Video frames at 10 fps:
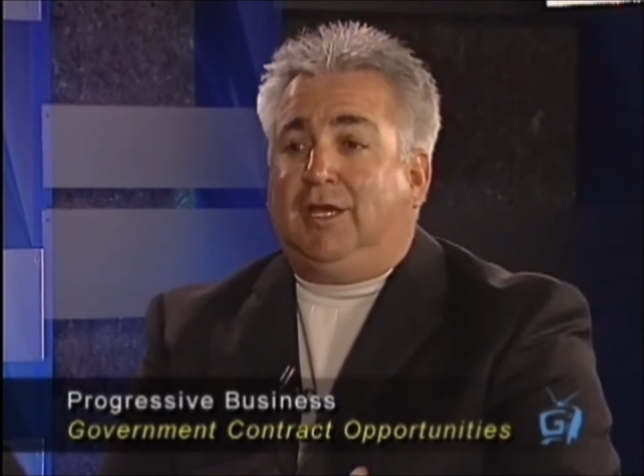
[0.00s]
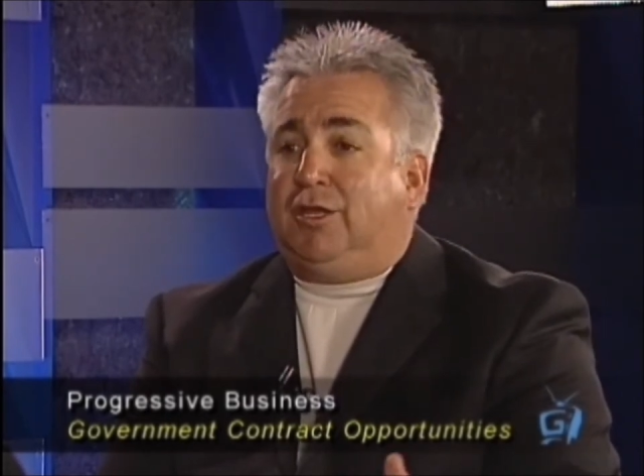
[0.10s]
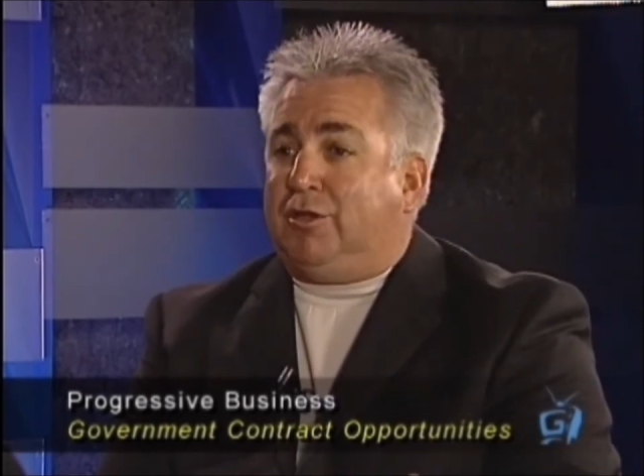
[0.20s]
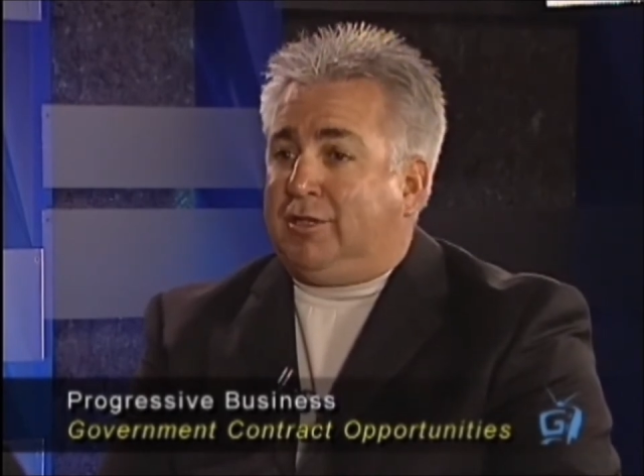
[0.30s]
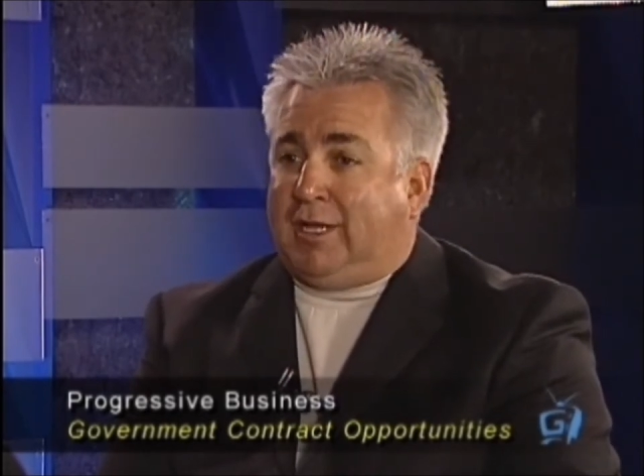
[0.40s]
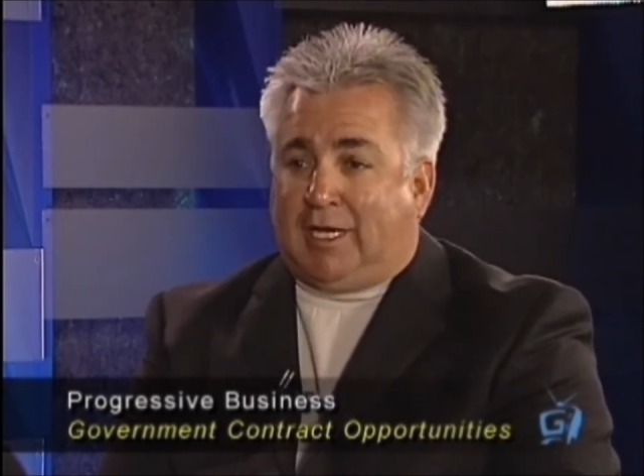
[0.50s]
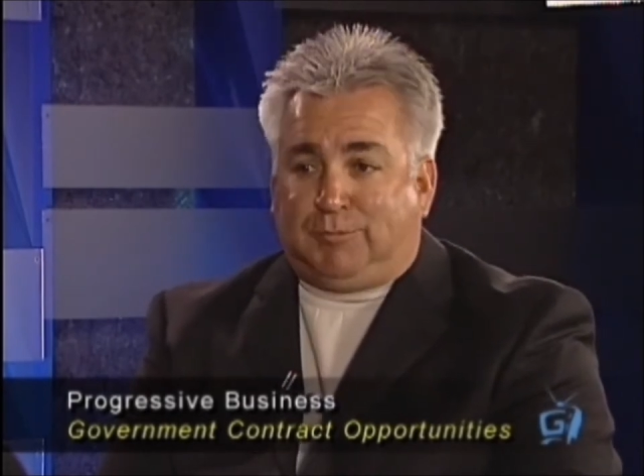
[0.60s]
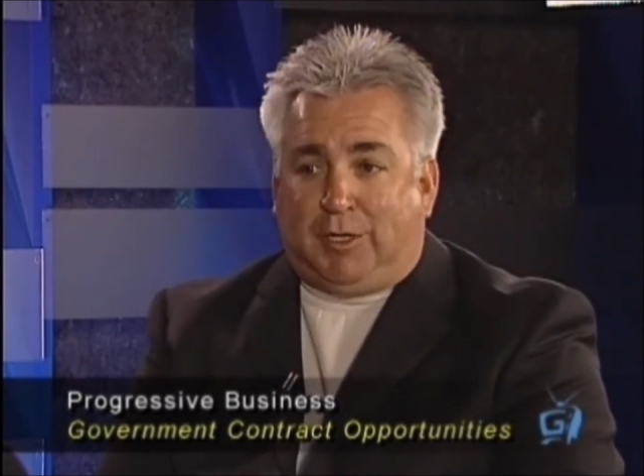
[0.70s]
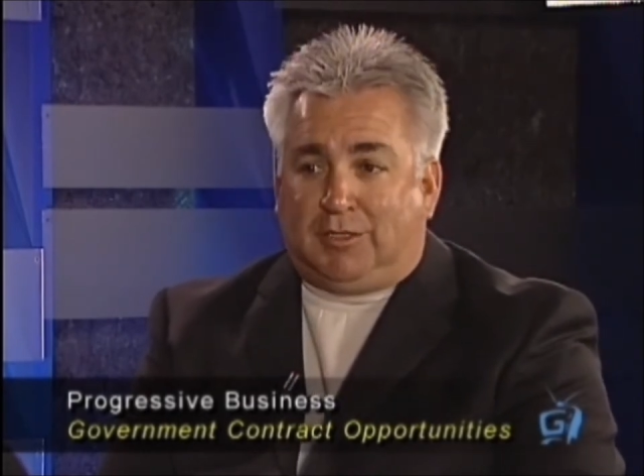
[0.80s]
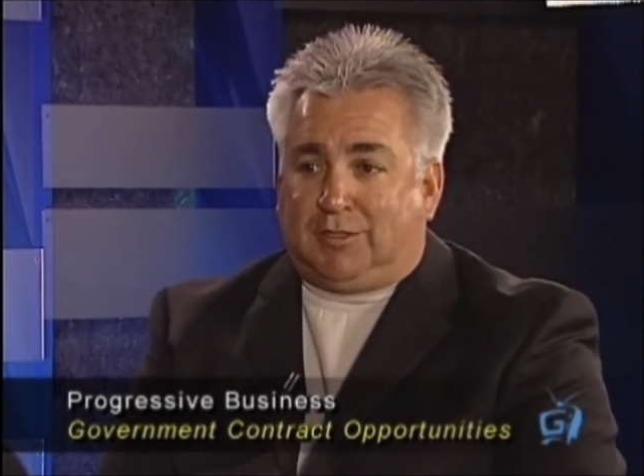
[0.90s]
Your
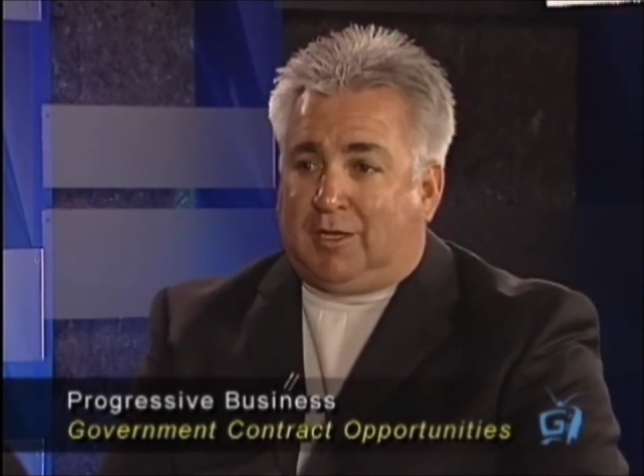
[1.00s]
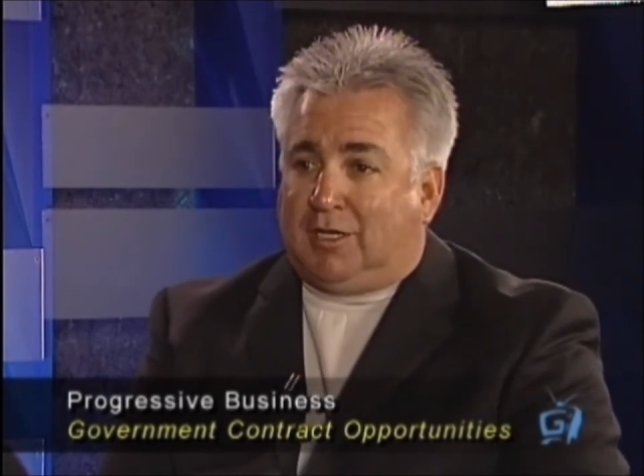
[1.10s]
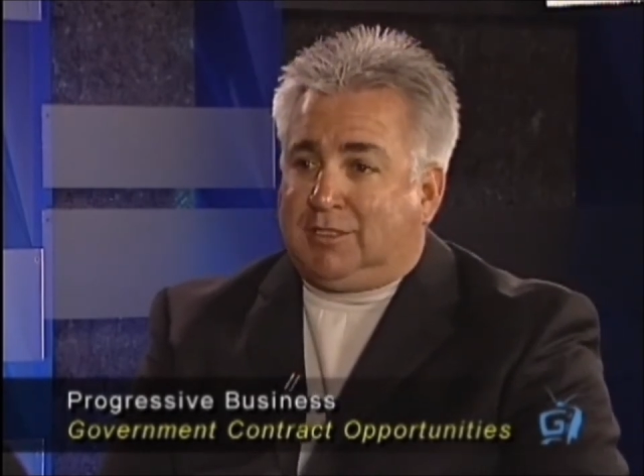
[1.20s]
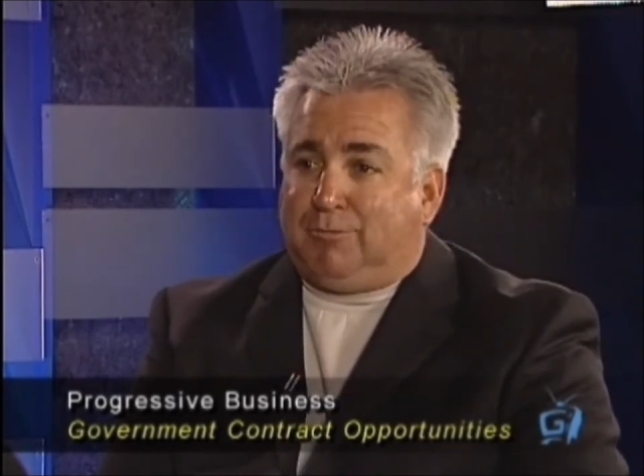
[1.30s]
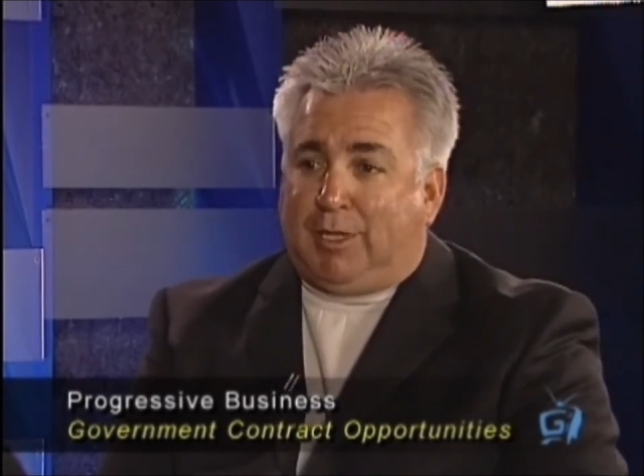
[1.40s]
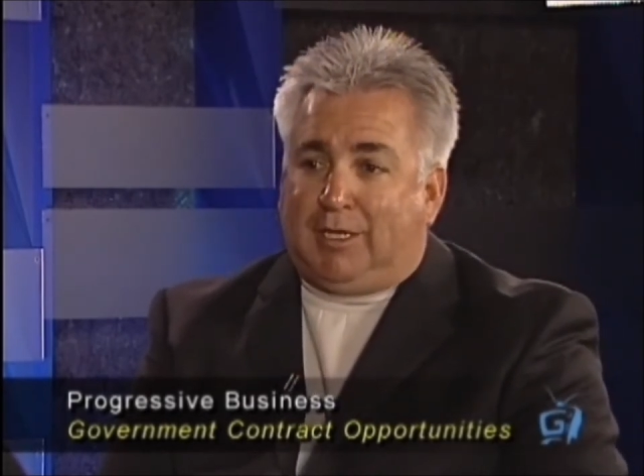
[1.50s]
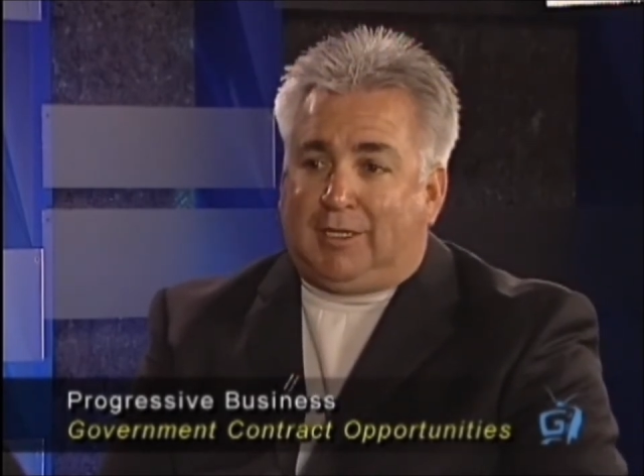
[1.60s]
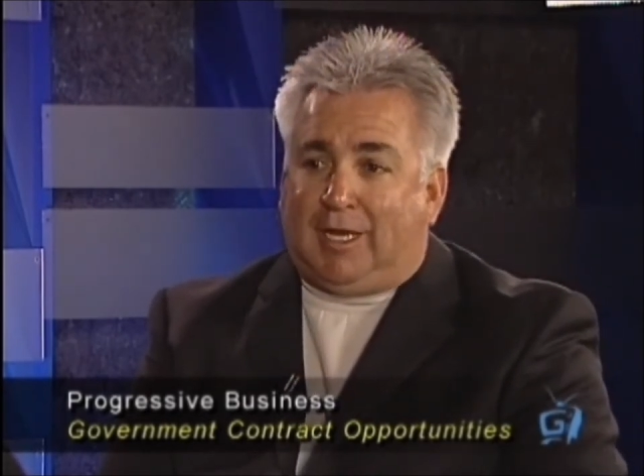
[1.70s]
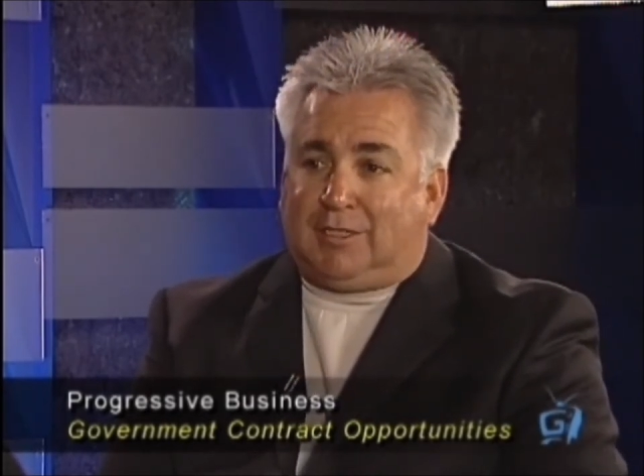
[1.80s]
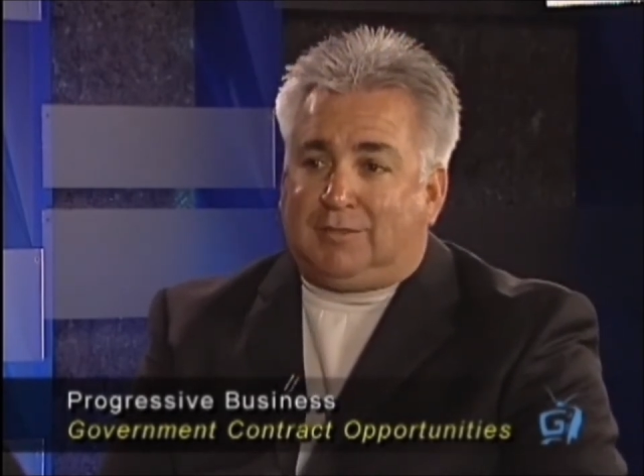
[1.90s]
taxpayers are constantly paying
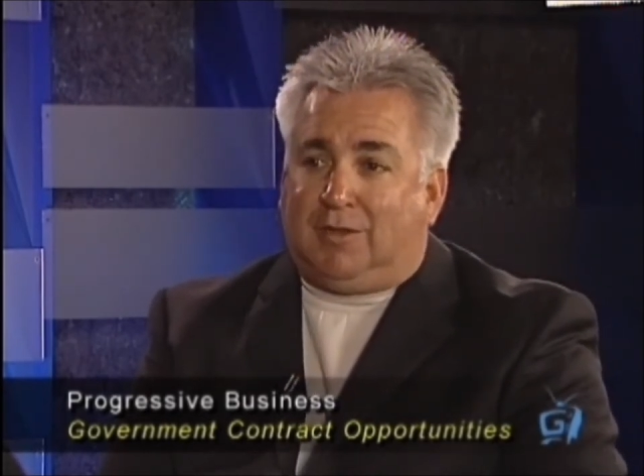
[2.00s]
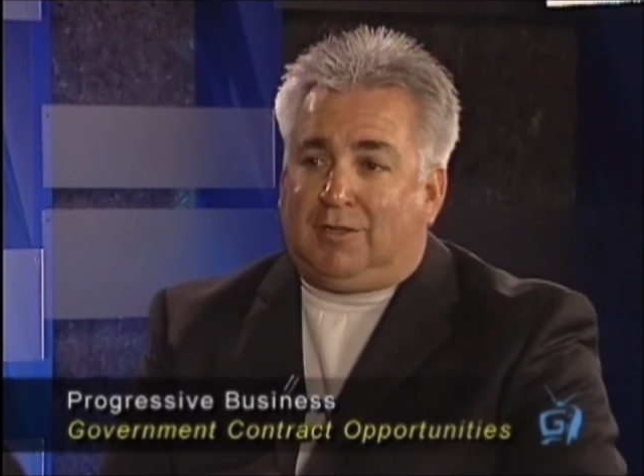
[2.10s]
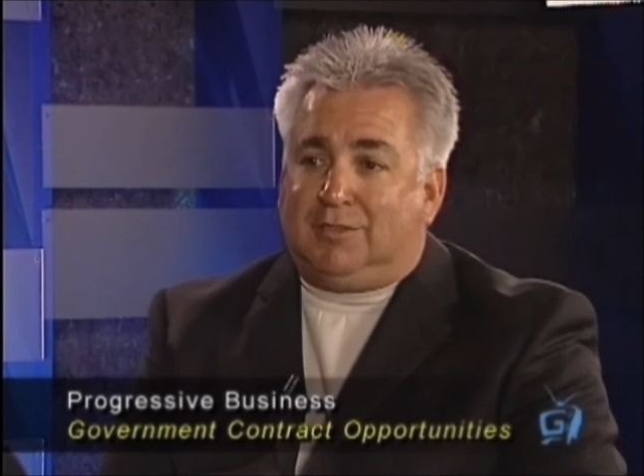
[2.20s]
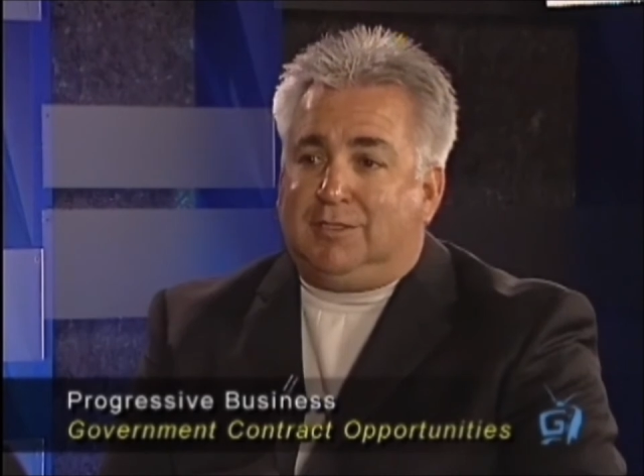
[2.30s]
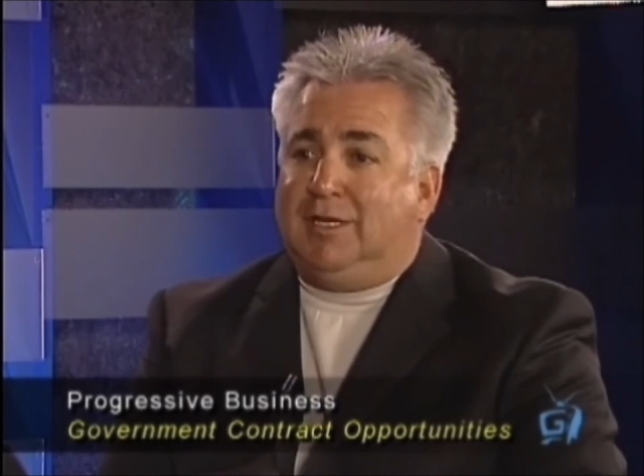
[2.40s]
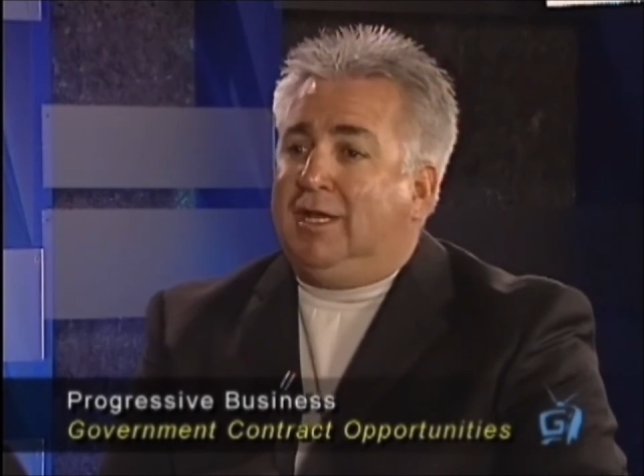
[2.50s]
tax dollars,